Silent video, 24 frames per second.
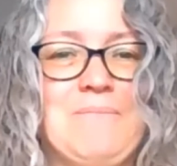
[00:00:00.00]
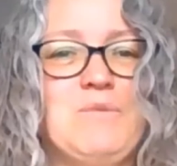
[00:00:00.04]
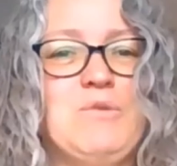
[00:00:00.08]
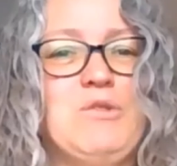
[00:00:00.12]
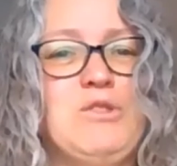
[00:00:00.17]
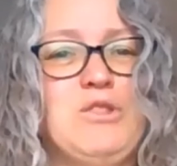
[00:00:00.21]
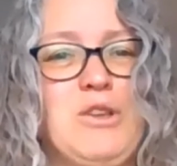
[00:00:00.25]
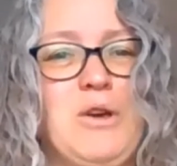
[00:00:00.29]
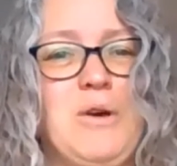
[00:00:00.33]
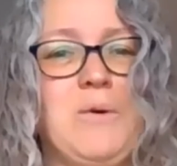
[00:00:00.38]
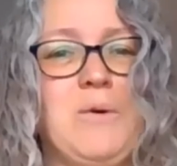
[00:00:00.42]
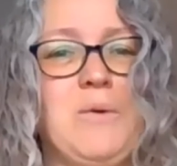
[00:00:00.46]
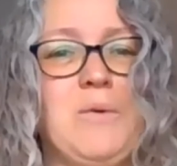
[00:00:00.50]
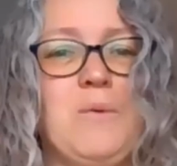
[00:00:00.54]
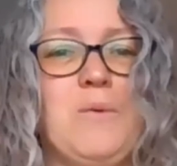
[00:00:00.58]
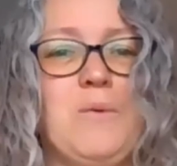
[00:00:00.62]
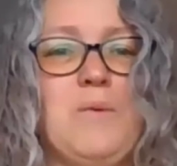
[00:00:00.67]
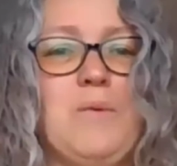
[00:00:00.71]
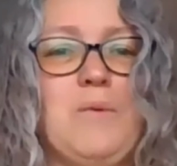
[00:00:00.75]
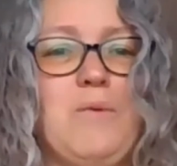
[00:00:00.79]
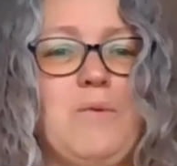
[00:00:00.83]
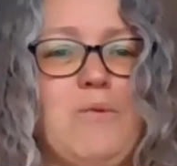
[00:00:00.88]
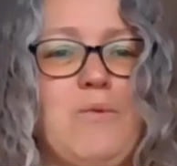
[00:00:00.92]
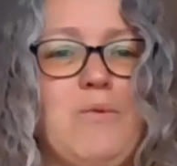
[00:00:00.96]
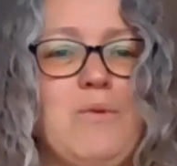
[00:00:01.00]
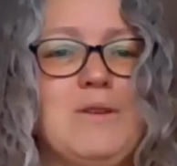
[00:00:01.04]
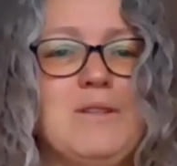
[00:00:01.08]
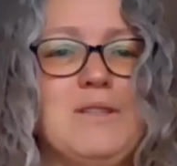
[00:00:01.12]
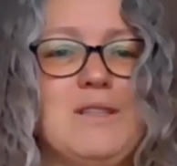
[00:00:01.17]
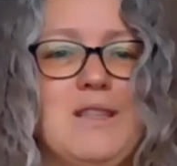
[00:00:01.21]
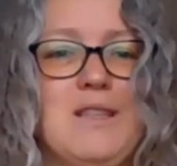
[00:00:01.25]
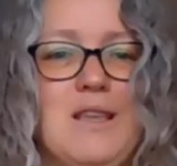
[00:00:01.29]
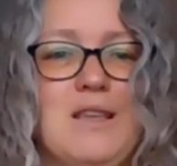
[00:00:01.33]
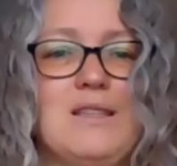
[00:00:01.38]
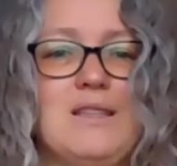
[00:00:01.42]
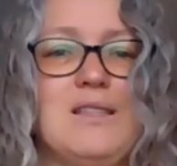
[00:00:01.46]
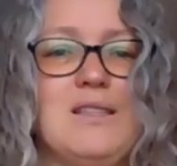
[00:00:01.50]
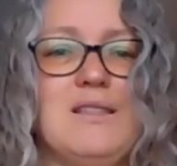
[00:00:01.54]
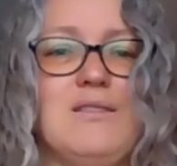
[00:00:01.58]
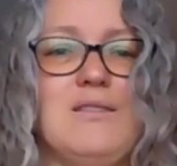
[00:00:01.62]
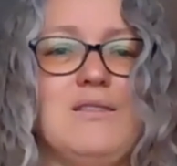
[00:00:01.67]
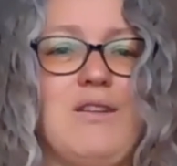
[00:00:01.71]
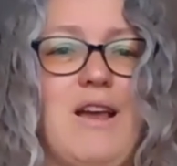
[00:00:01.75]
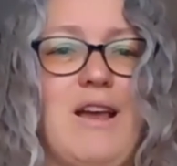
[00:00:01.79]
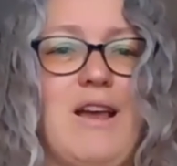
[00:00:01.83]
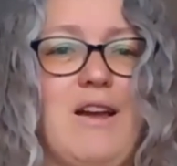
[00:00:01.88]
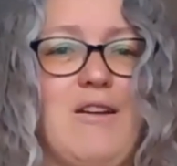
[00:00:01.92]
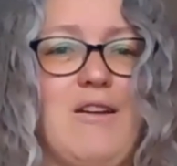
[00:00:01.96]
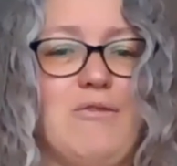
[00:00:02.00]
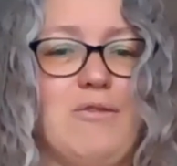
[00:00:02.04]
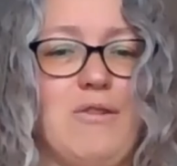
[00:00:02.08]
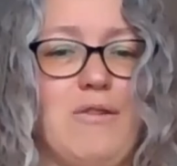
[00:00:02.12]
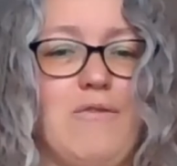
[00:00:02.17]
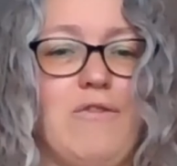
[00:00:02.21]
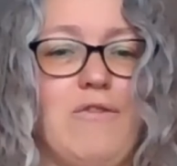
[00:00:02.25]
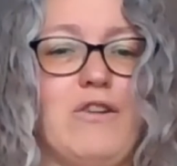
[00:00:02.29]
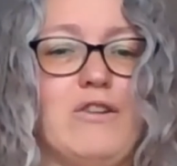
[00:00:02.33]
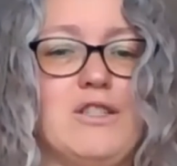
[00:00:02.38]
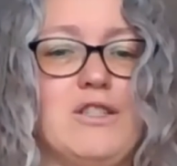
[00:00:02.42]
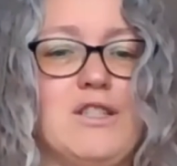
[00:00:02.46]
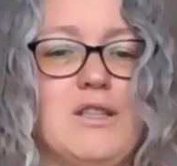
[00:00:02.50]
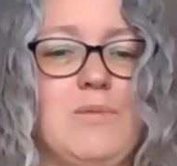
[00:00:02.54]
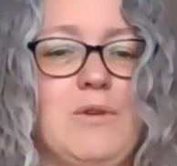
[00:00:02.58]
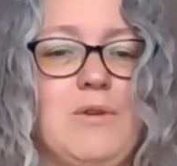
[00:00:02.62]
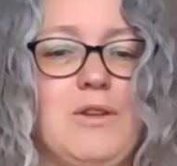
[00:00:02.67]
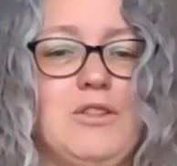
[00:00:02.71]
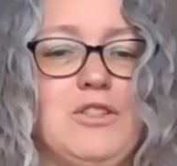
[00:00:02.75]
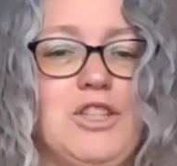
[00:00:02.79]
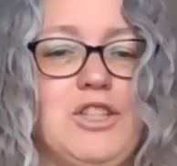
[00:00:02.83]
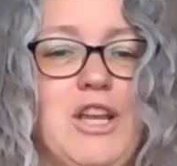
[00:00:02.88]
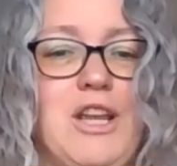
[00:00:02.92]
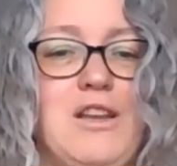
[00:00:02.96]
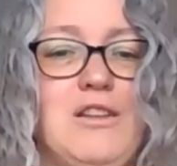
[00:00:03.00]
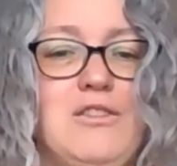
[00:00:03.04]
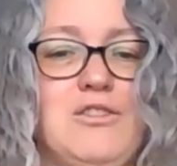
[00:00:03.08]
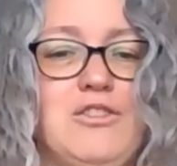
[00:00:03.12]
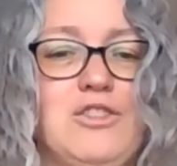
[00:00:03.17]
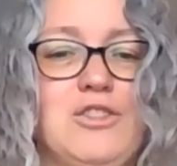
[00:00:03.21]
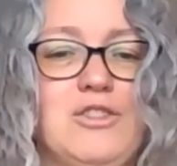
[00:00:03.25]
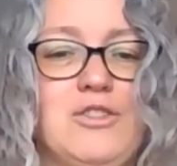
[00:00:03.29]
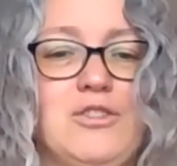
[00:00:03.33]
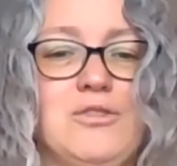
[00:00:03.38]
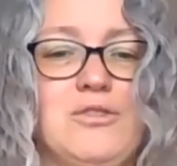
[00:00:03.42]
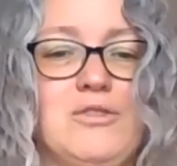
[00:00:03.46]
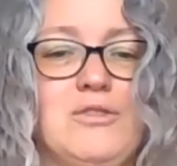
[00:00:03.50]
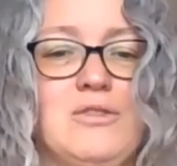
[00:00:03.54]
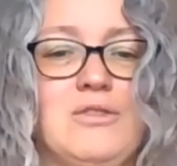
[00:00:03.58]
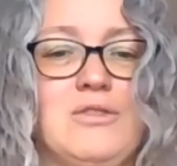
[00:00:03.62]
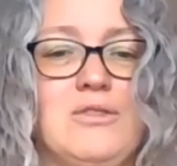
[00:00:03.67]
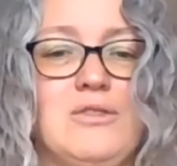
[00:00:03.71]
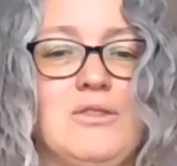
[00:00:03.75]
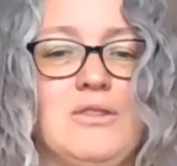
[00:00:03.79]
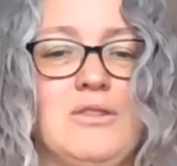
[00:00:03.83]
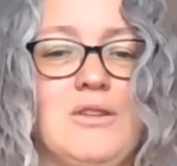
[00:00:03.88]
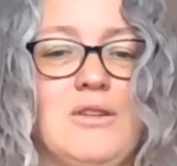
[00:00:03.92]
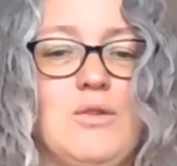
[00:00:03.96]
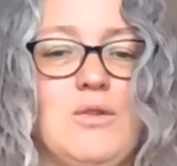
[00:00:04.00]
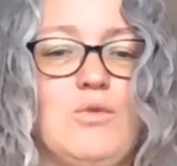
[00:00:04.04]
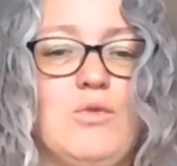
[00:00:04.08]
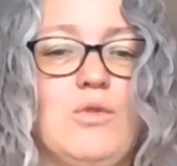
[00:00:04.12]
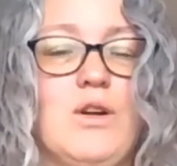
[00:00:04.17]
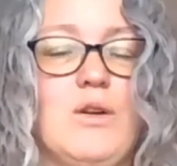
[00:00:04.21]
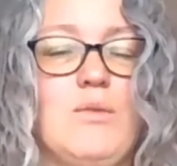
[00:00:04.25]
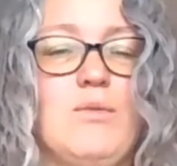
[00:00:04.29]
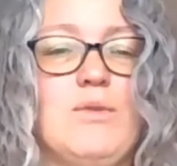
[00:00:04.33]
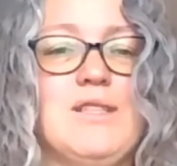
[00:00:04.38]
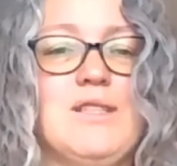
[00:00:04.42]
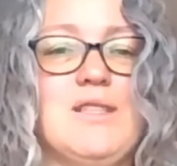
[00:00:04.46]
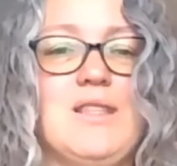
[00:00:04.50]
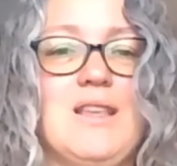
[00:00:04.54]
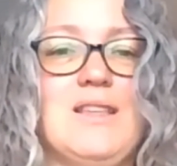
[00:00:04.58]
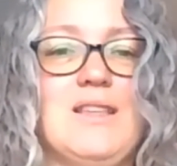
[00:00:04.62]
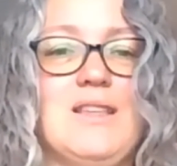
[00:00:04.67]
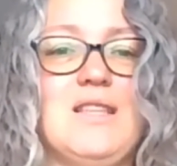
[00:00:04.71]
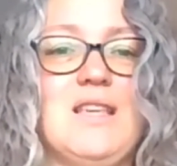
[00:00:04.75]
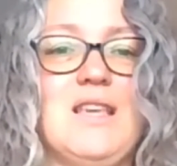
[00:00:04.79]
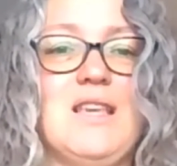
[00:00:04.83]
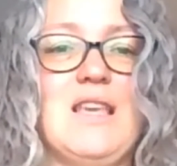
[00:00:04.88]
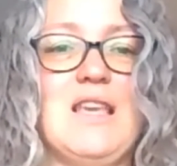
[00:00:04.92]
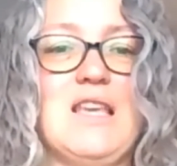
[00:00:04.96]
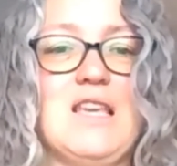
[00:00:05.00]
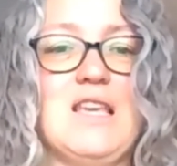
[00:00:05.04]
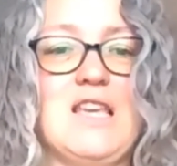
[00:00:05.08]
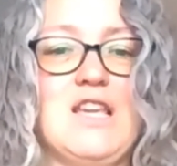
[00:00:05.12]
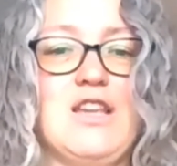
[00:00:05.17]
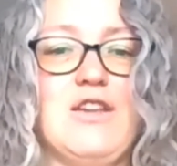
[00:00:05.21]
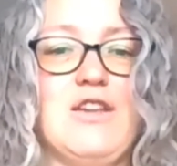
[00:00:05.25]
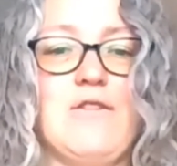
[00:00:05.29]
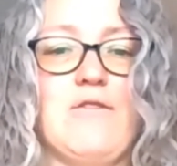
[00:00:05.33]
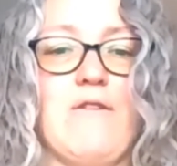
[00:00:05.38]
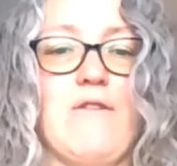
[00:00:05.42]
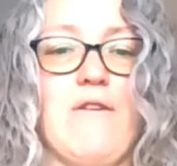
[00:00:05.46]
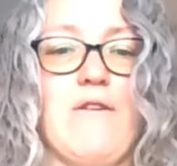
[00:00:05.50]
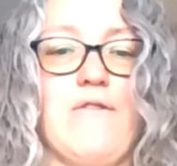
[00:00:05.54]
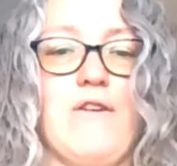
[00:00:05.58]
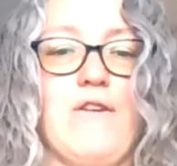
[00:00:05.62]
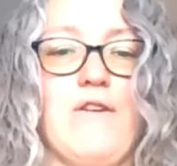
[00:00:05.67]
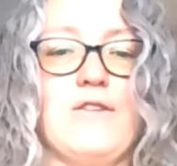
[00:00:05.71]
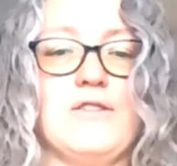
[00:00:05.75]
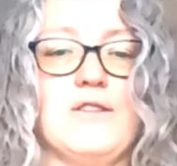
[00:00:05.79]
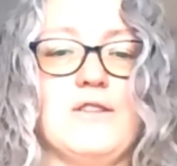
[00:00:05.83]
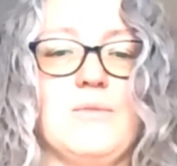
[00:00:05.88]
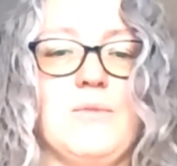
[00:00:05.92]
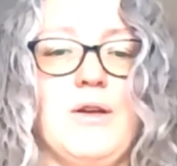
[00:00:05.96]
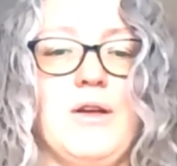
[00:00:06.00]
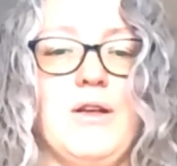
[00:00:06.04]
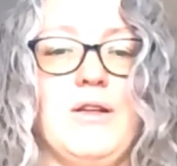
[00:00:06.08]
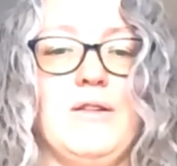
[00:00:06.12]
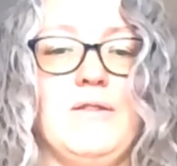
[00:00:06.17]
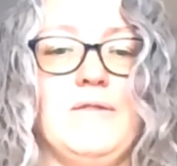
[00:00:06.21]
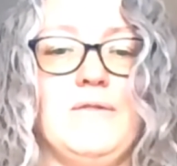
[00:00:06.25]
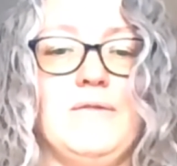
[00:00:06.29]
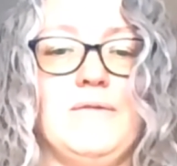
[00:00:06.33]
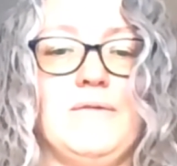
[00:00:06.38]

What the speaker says: So was this a reversible change, or was this irreversible?